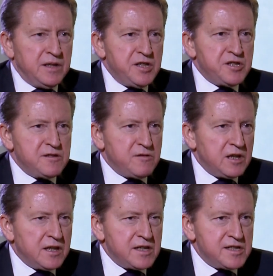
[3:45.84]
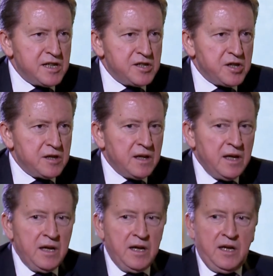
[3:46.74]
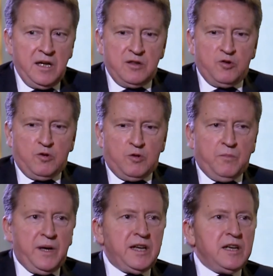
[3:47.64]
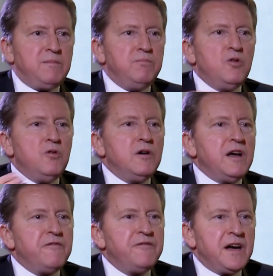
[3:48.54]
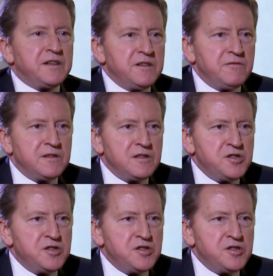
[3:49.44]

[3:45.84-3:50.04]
Nations organization to, to make it more effective in the